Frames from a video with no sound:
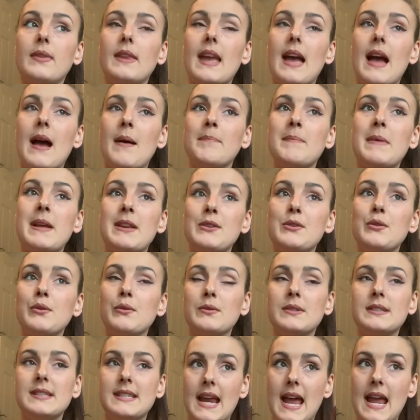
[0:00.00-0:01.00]
and mental
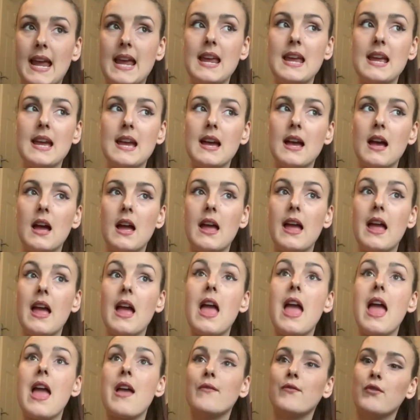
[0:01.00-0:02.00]
state
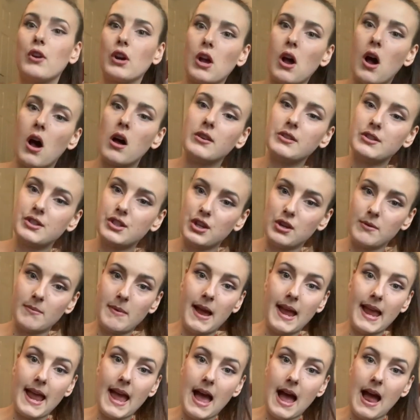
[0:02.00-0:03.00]
in regards to
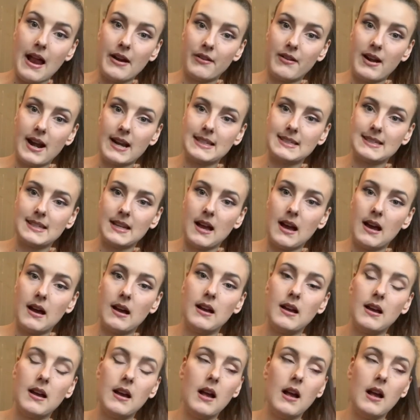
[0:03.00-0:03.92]
my anorexia.